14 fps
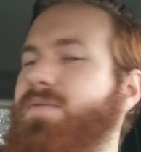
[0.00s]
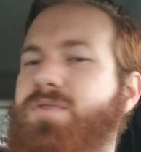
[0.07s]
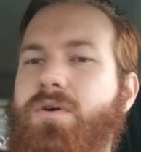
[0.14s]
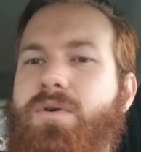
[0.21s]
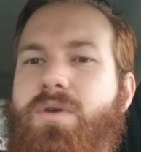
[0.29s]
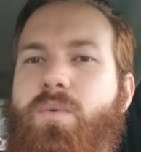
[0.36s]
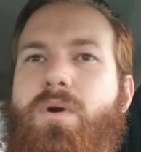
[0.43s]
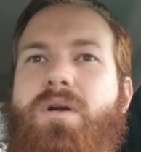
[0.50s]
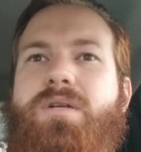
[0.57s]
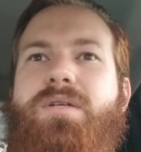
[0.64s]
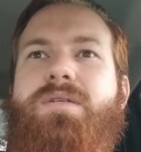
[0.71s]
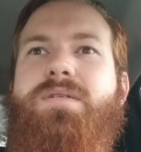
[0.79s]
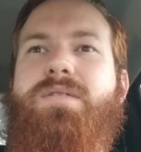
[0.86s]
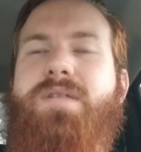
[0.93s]
So he worked
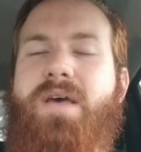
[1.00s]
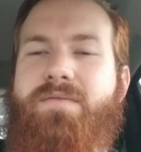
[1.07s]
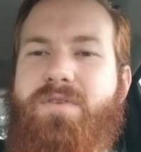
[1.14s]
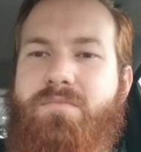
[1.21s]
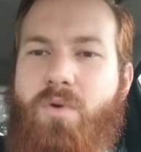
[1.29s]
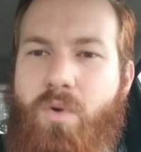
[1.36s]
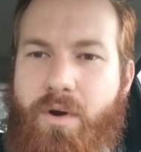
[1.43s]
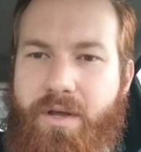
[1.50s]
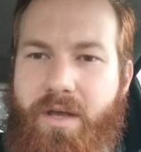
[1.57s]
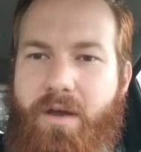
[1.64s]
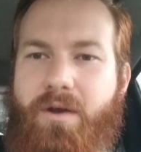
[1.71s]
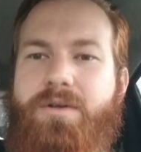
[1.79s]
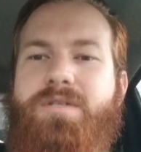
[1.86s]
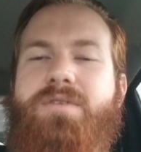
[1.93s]
seven more
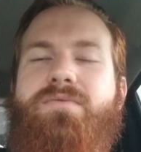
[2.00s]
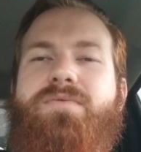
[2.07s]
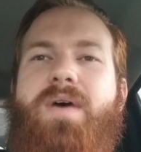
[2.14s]
years and